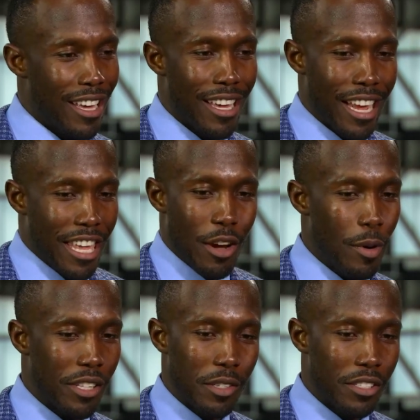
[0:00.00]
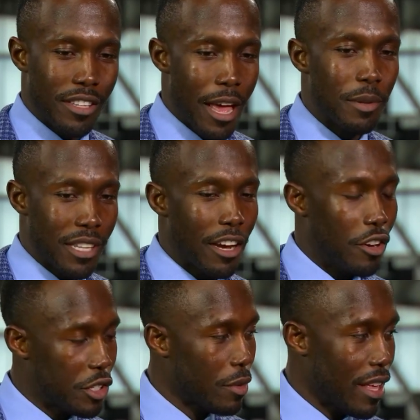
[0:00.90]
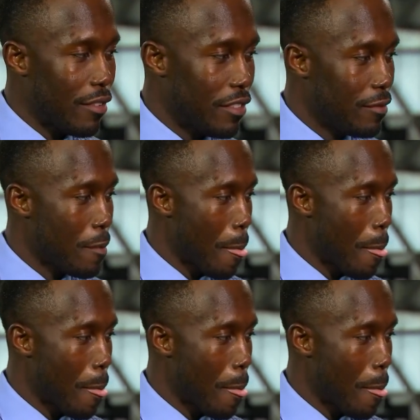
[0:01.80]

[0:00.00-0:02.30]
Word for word: And I can't wait to establish that culture with Kevin.